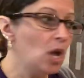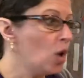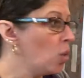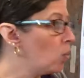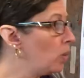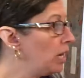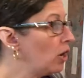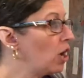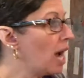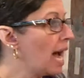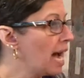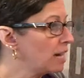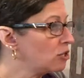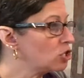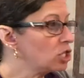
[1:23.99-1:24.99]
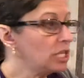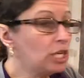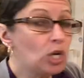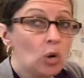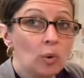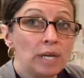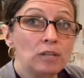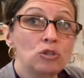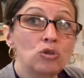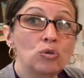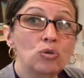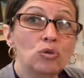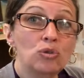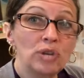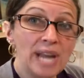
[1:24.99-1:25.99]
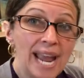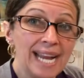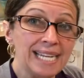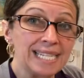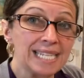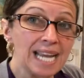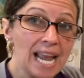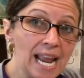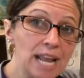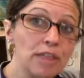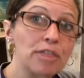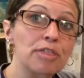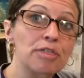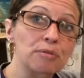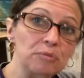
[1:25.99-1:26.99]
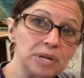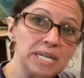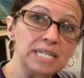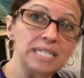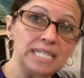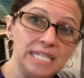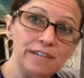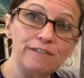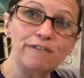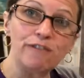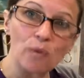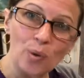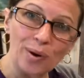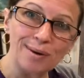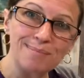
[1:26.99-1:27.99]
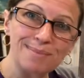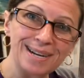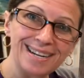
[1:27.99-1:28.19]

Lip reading: we are actually going to create a 3D form